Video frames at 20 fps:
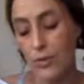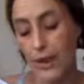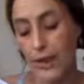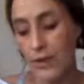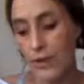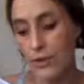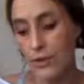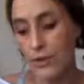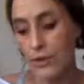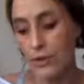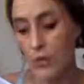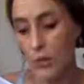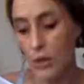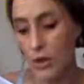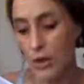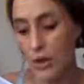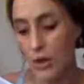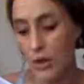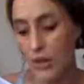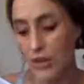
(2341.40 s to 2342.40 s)
right under the
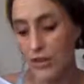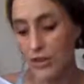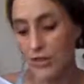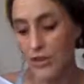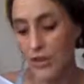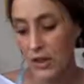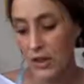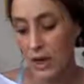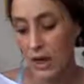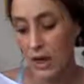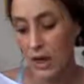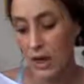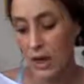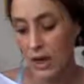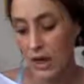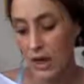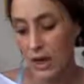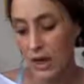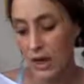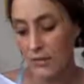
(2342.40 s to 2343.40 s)
world
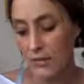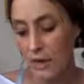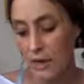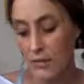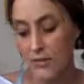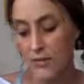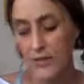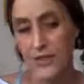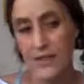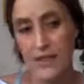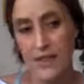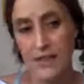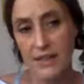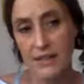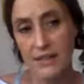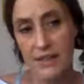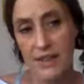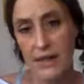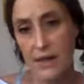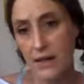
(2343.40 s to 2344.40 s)
of
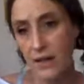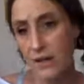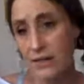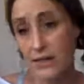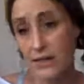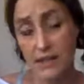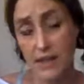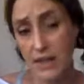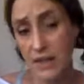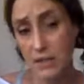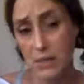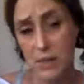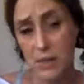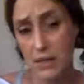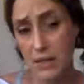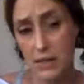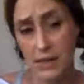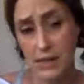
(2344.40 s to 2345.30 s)
things that aren't stable,